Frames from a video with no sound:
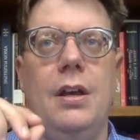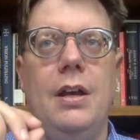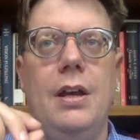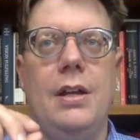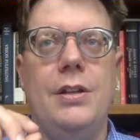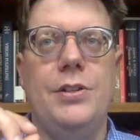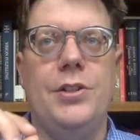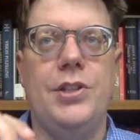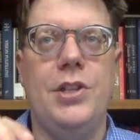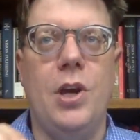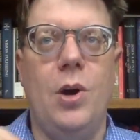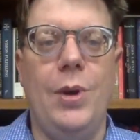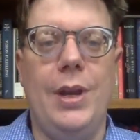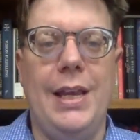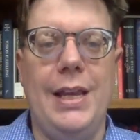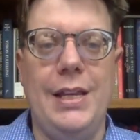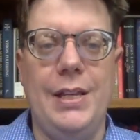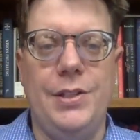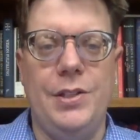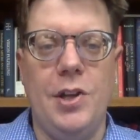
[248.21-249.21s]
And so
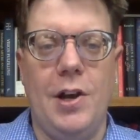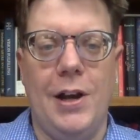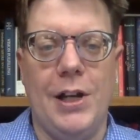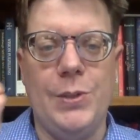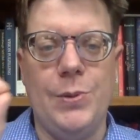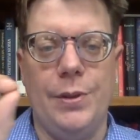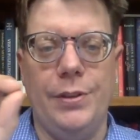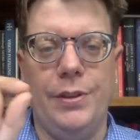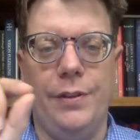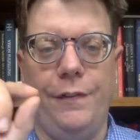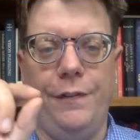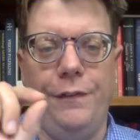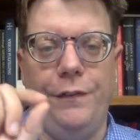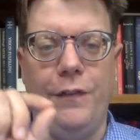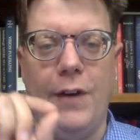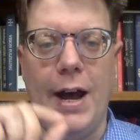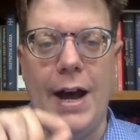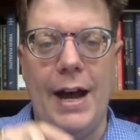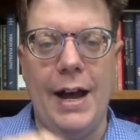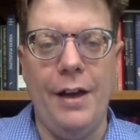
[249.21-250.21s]
he talks about the
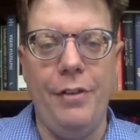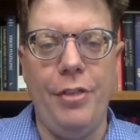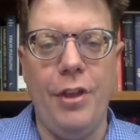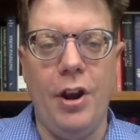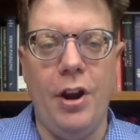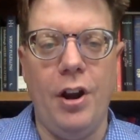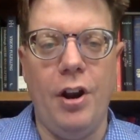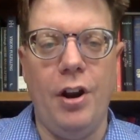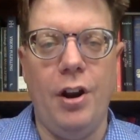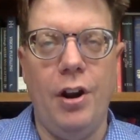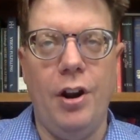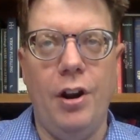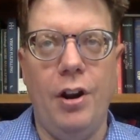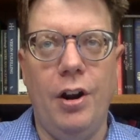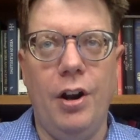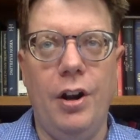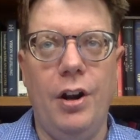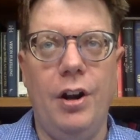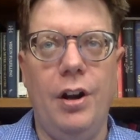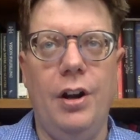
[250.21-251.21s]
Father
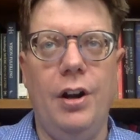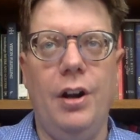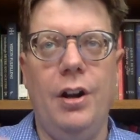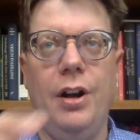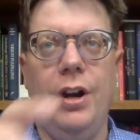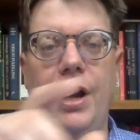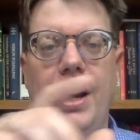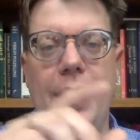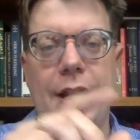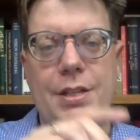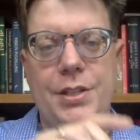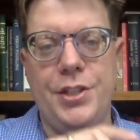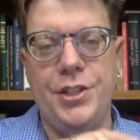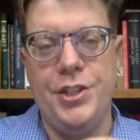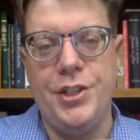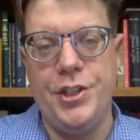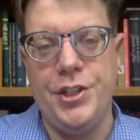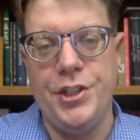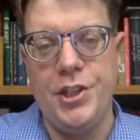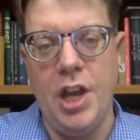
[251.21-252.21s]
and
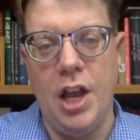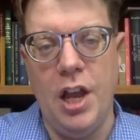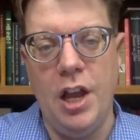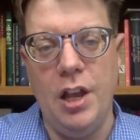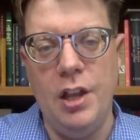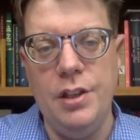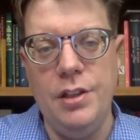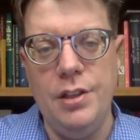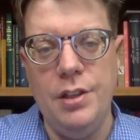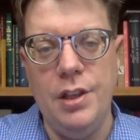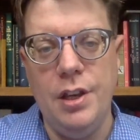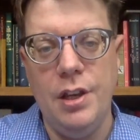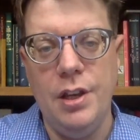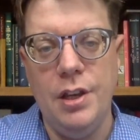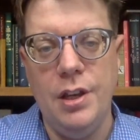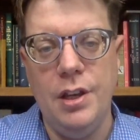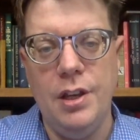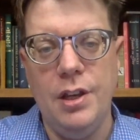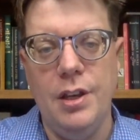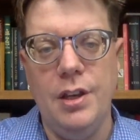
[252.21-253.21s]
Son
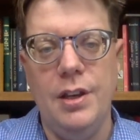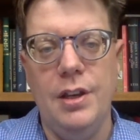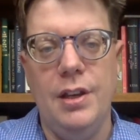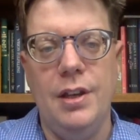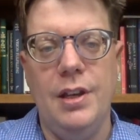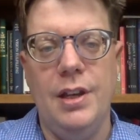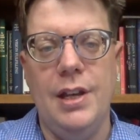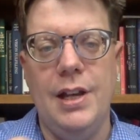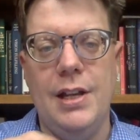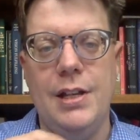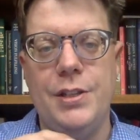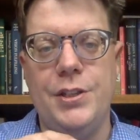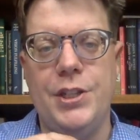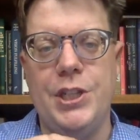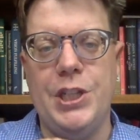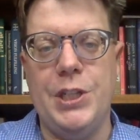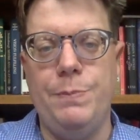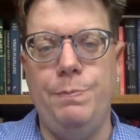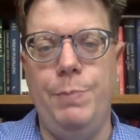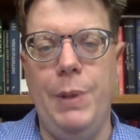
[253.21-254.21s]
and
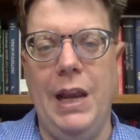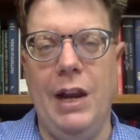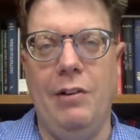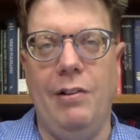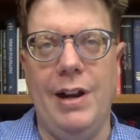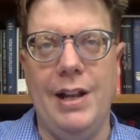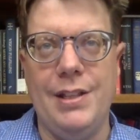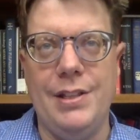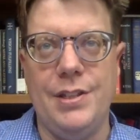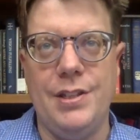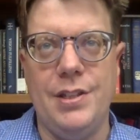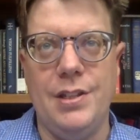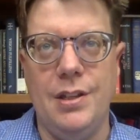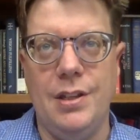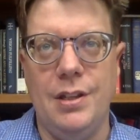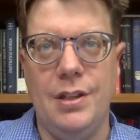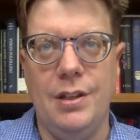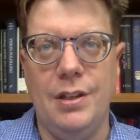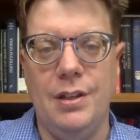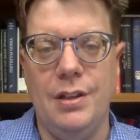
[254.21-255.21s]
Spirit
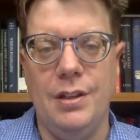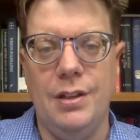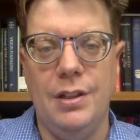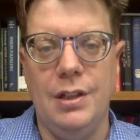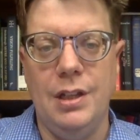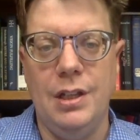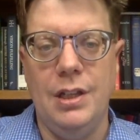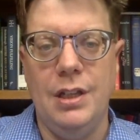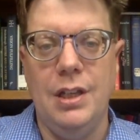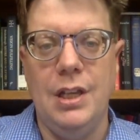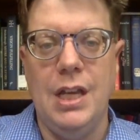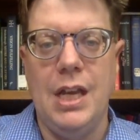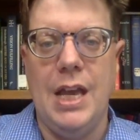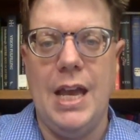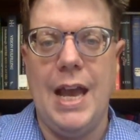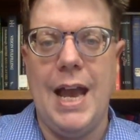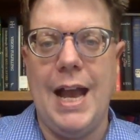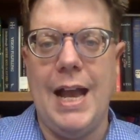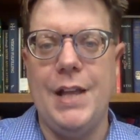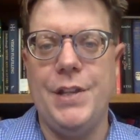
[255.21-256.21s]

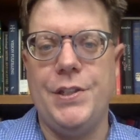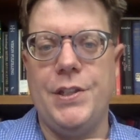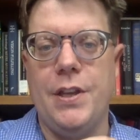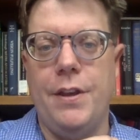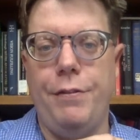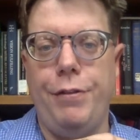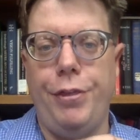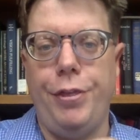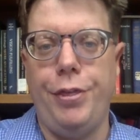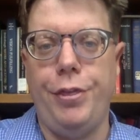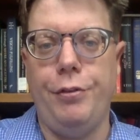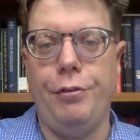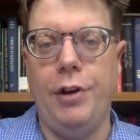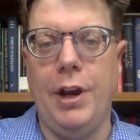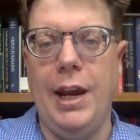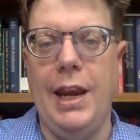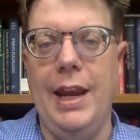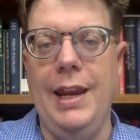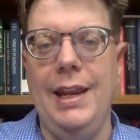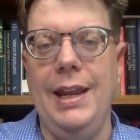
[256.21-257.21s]
as
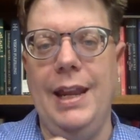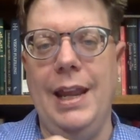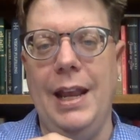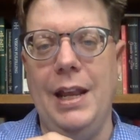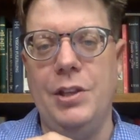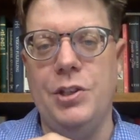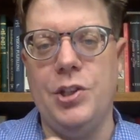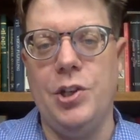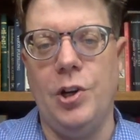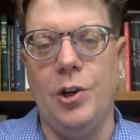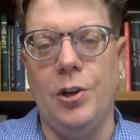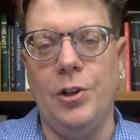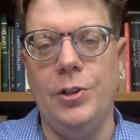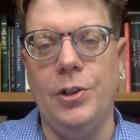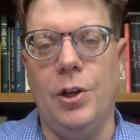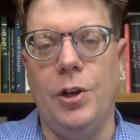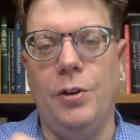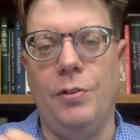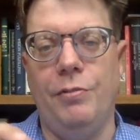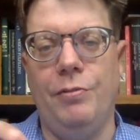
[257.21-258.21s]
three
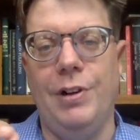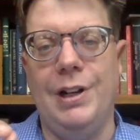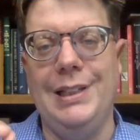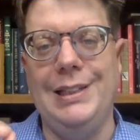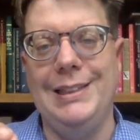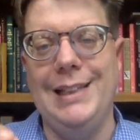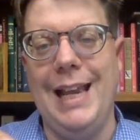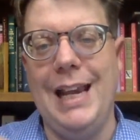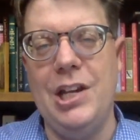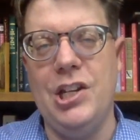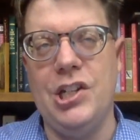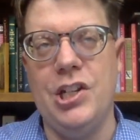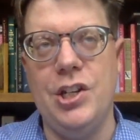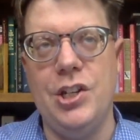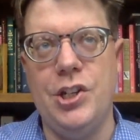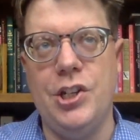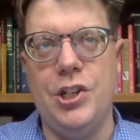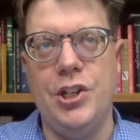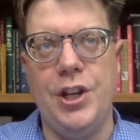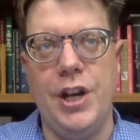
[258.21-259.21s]
eternal
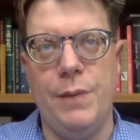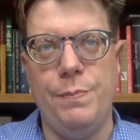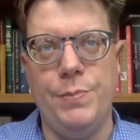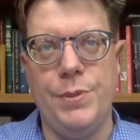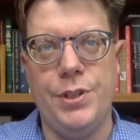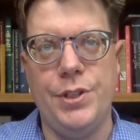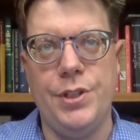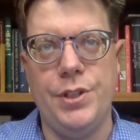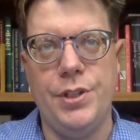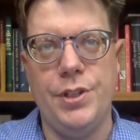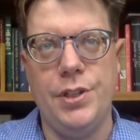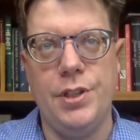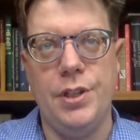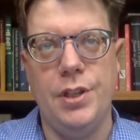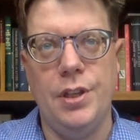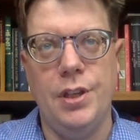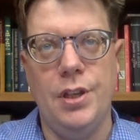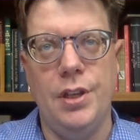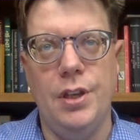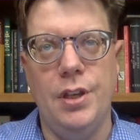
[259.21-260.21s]
relationships
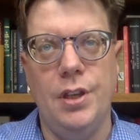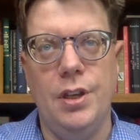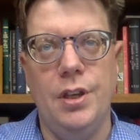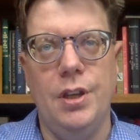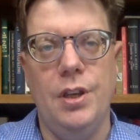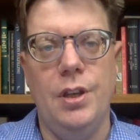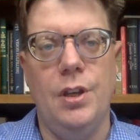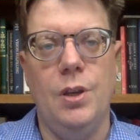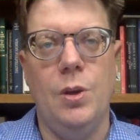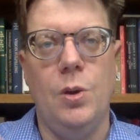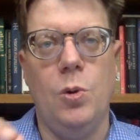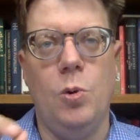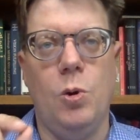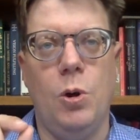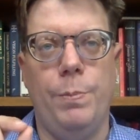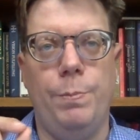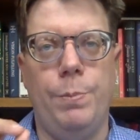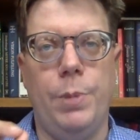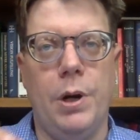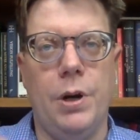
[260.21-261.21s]

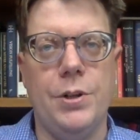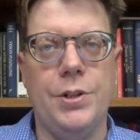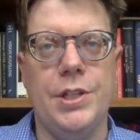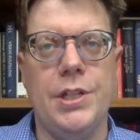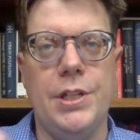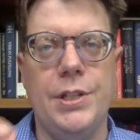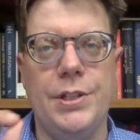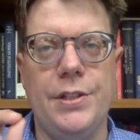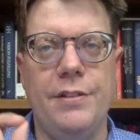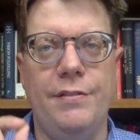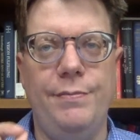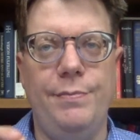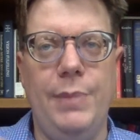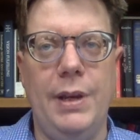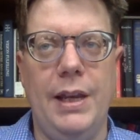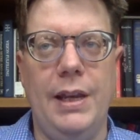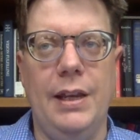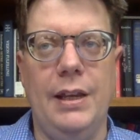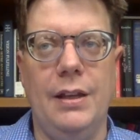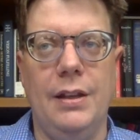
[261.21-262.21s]
or persons of
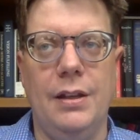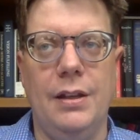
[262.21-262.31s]
being.